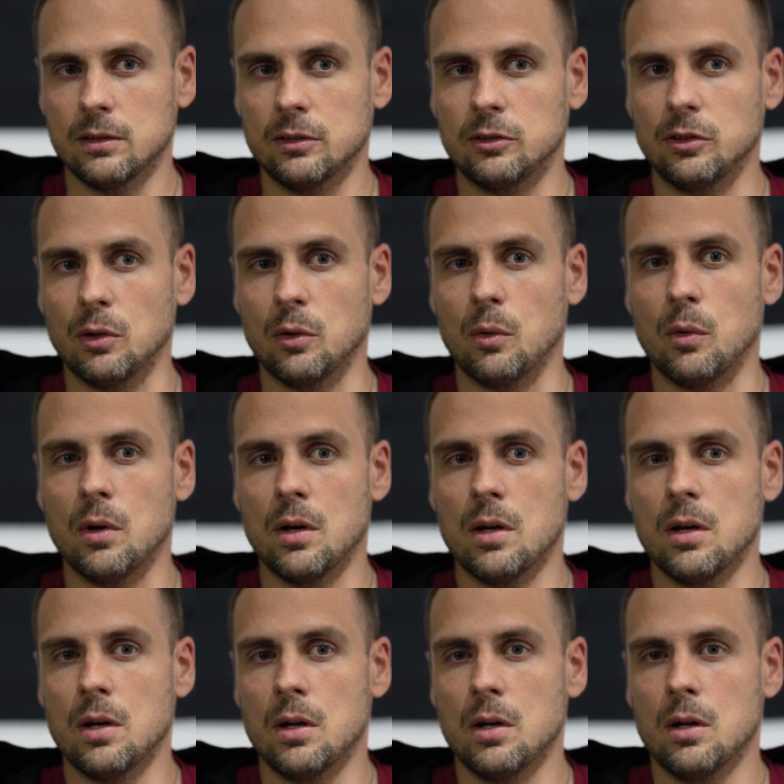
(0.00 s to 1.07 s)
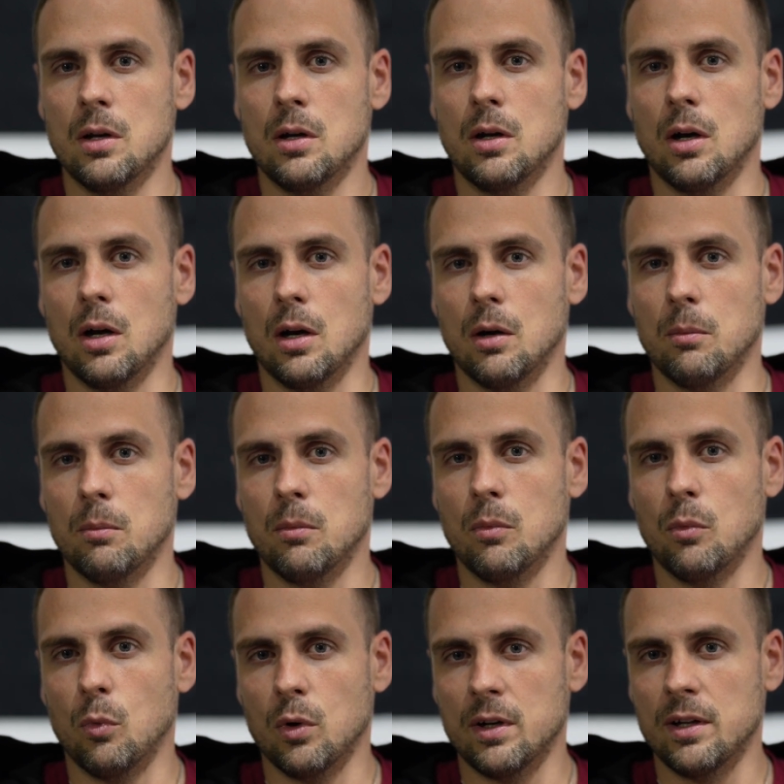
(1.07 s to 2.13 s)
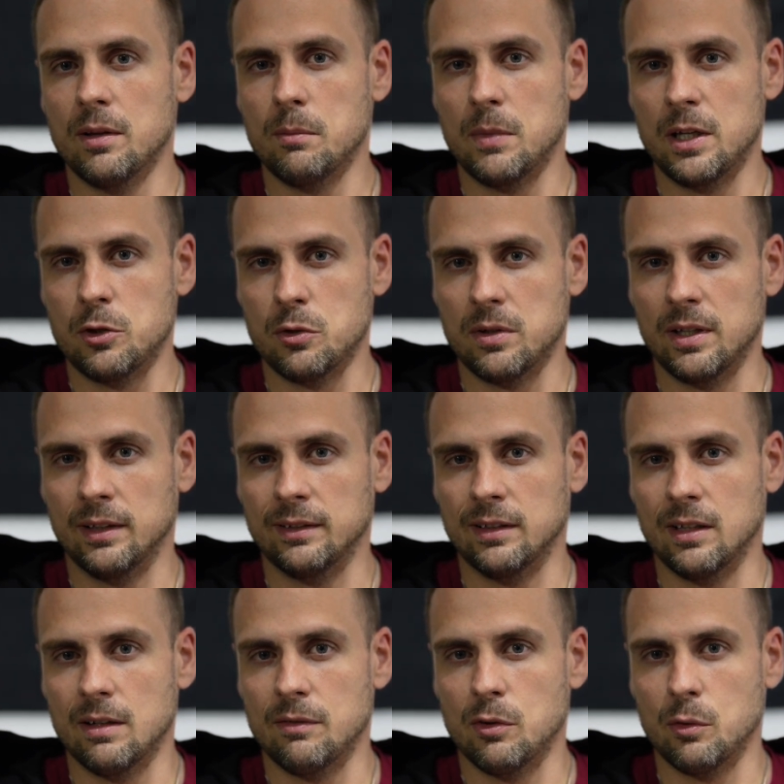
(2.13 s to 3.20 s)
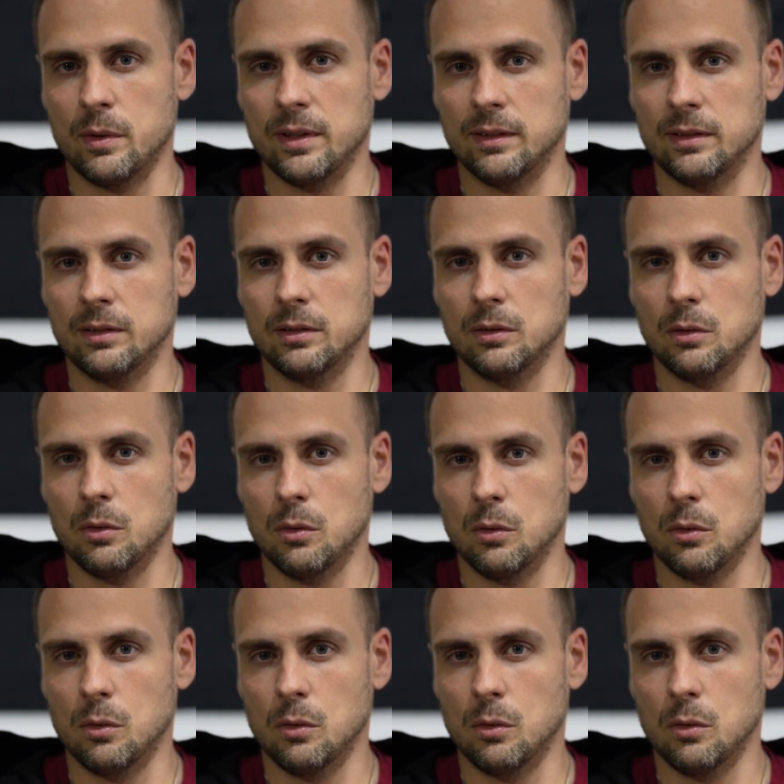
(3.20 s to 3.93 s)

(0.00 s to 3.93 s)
So um, one of the major things that I've always